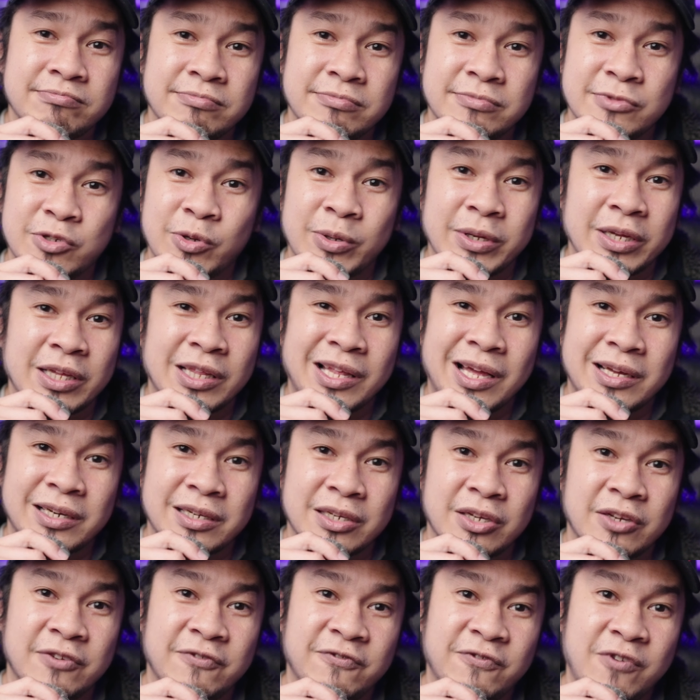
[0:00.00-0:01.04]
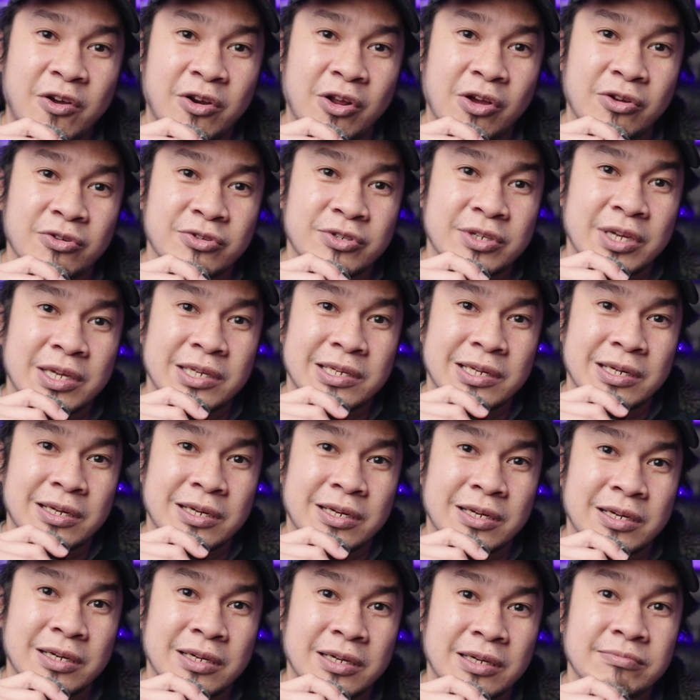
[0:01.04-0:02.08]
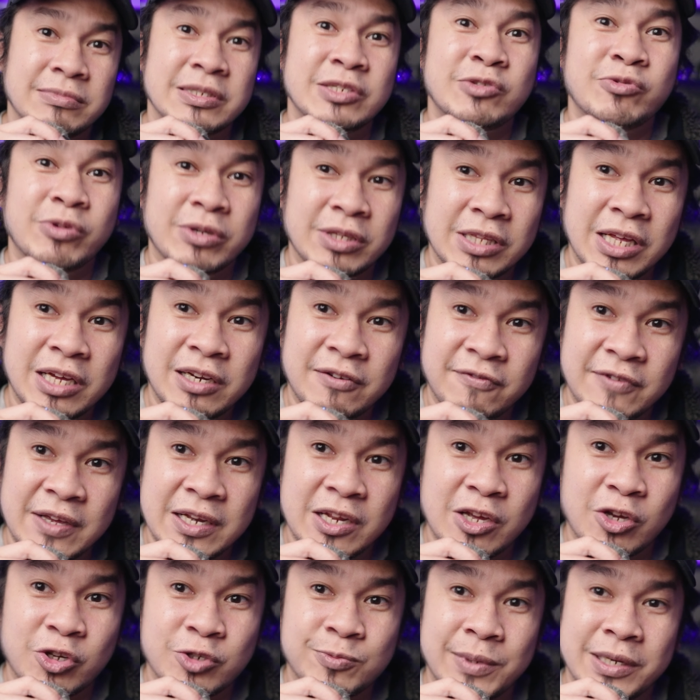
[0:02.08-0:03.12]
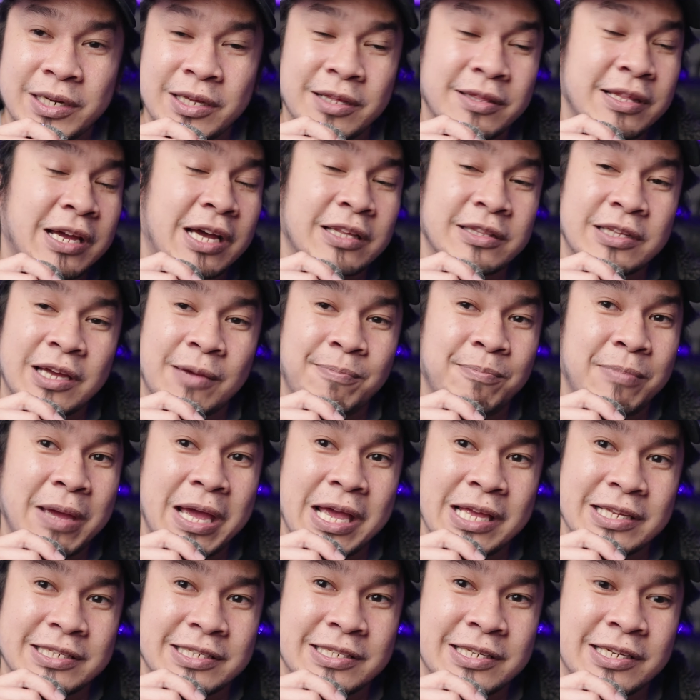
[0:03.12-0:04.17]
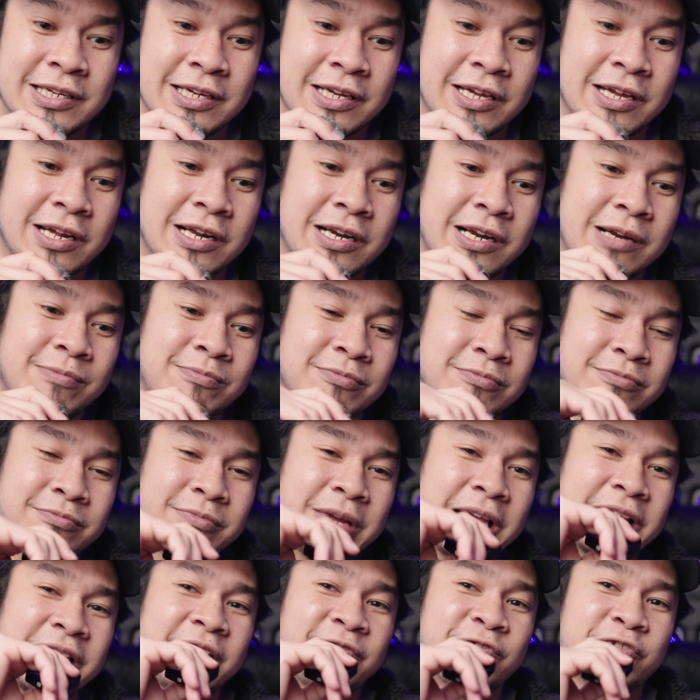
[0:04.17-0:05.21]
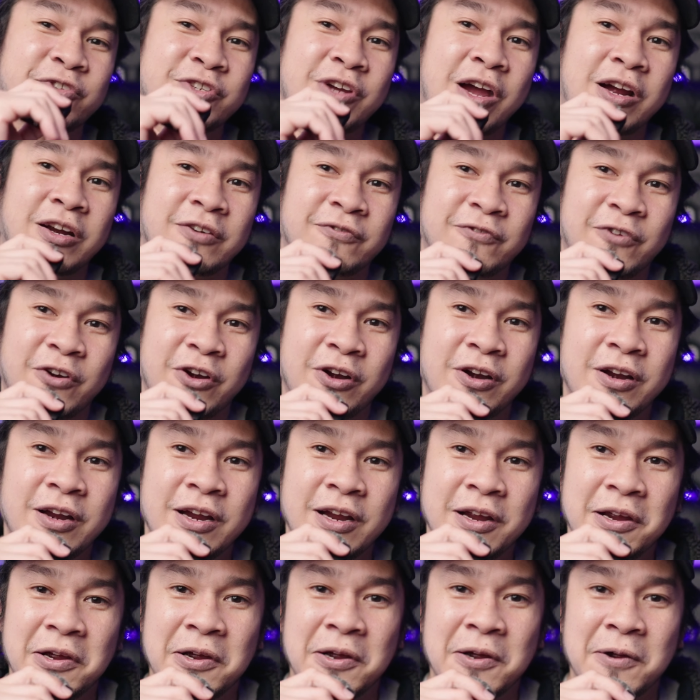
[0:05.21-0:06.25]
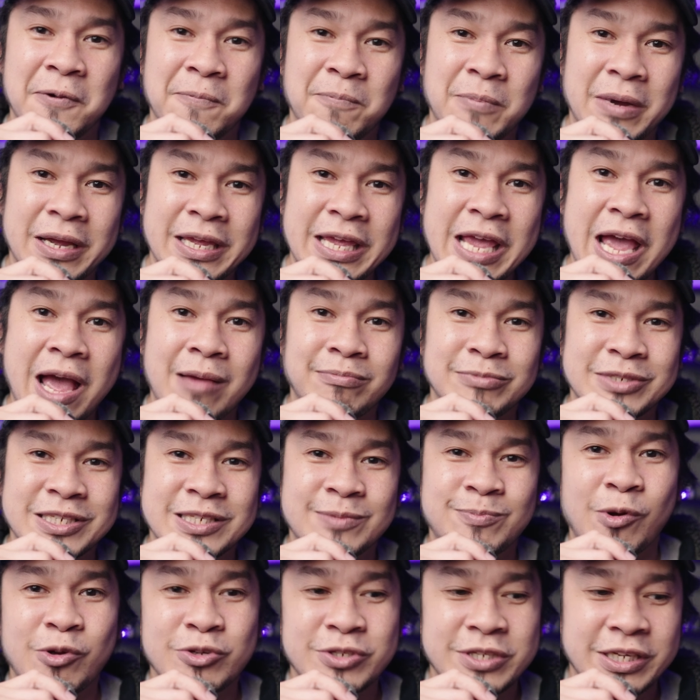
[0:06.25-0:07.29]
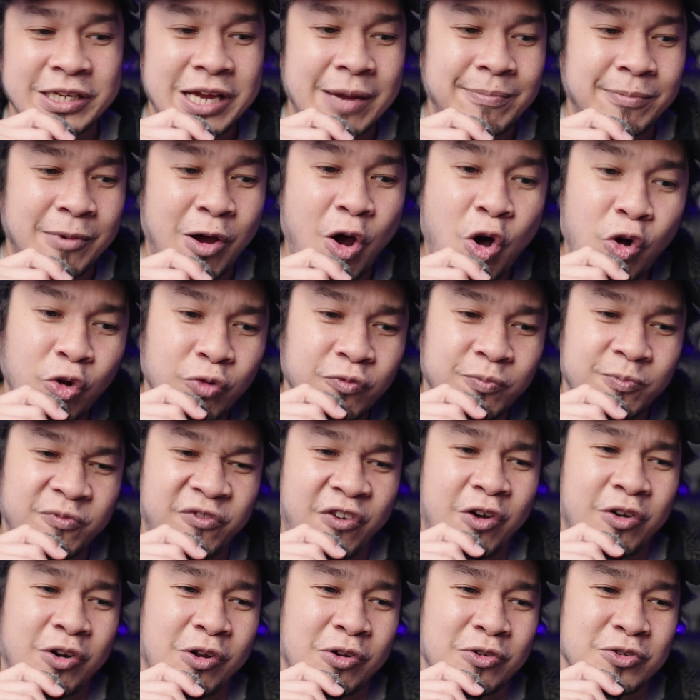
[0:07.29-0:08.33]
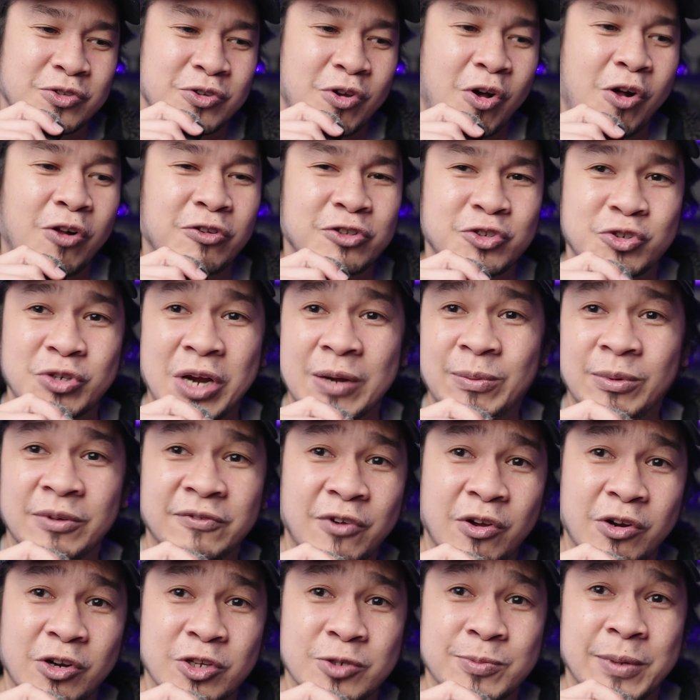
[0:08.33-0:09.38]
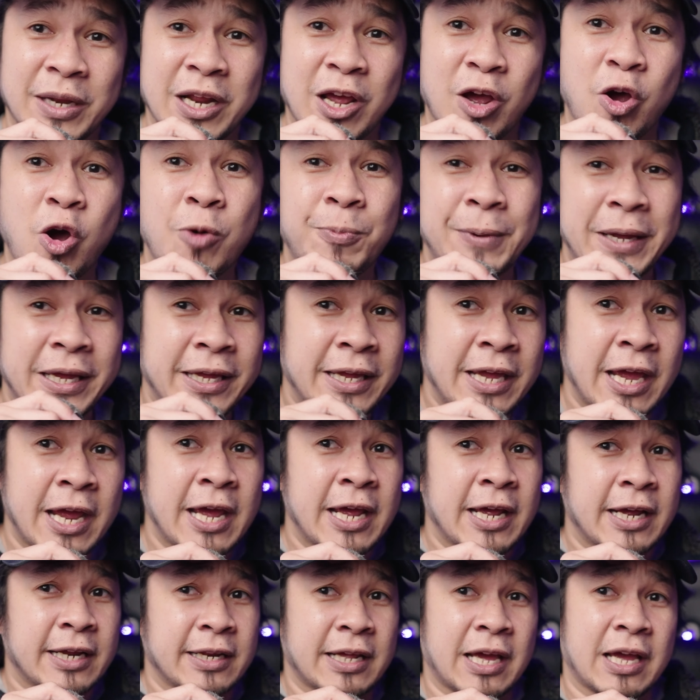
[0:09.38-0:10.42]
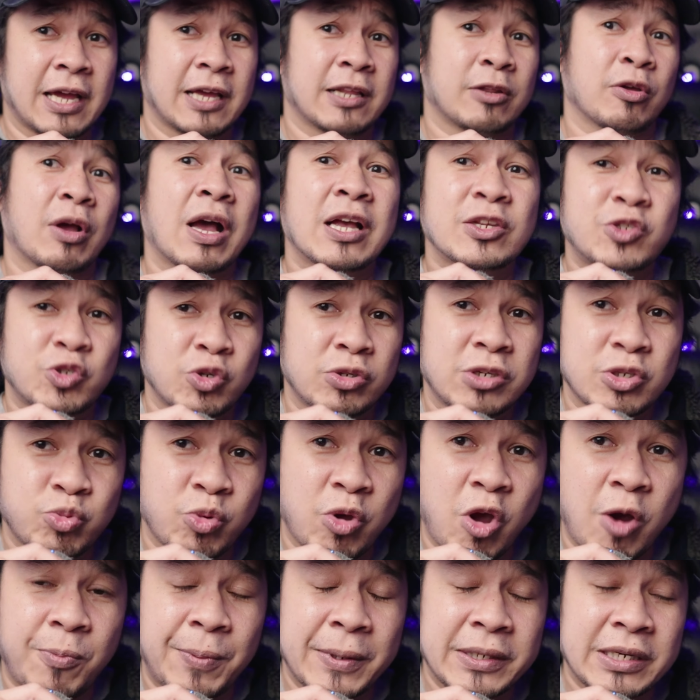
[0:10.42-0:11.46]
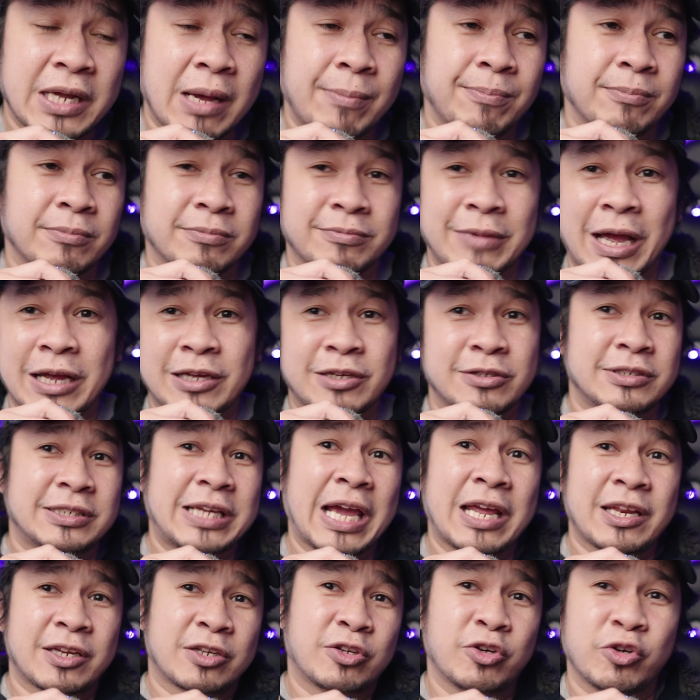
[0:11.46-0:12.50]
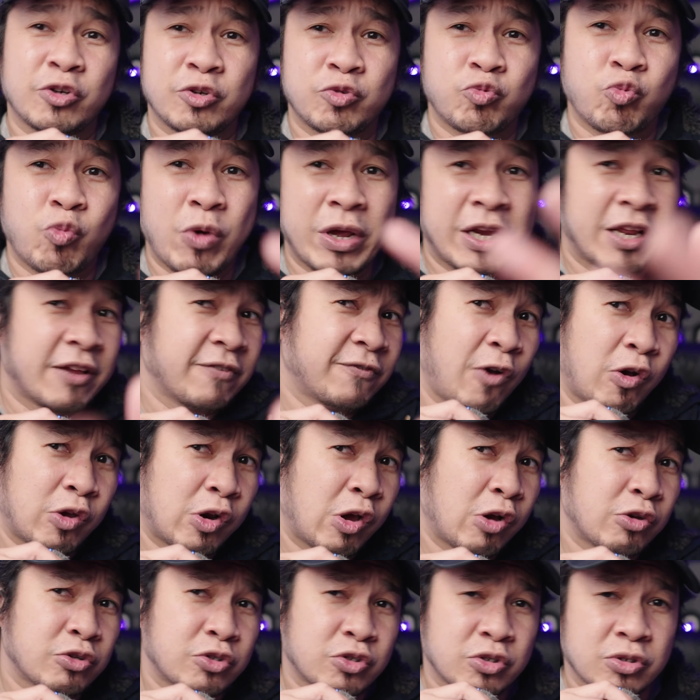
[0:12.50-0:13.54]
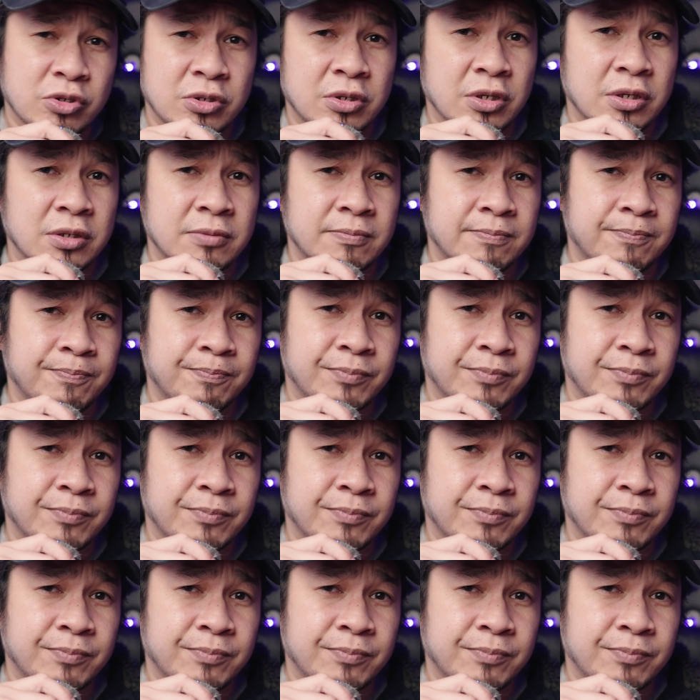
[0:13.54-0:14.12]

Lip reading: doing a lot of good photos, and I've been doing a lot of videos, but they're not that best. I'm mainly a photographer, but yeah, I'm just posting up old photos, old travel photos. But I'm hoping as soon as we open, I could get good wedding photos, good